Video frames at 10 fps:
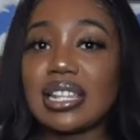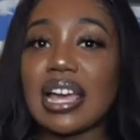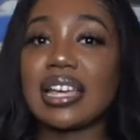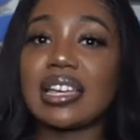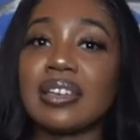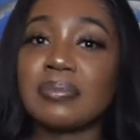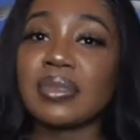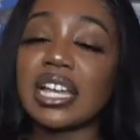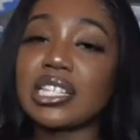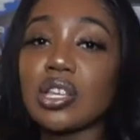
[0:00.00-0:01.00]
Like,
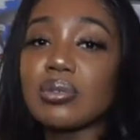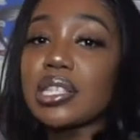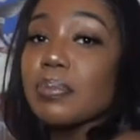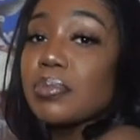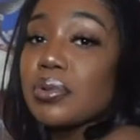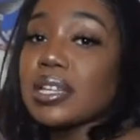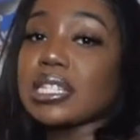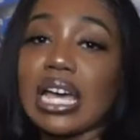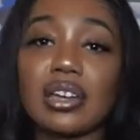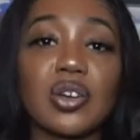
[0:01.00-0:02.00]
it's so simple.
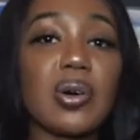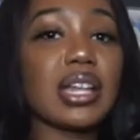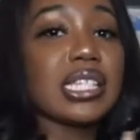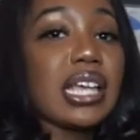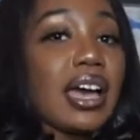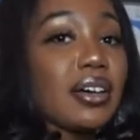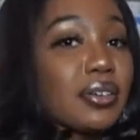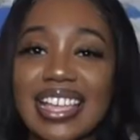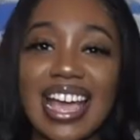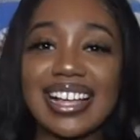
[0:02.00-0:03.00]
It's not going to go out of
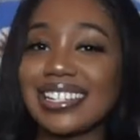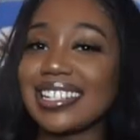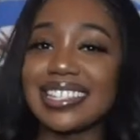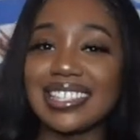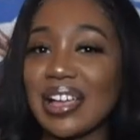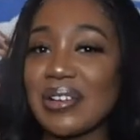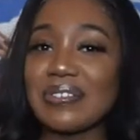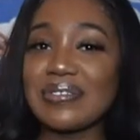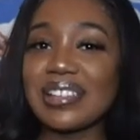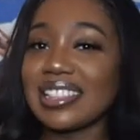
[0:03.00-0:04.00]
style. Like, I just
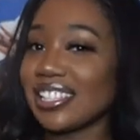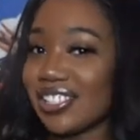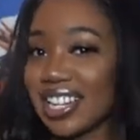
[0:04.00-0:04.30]
love this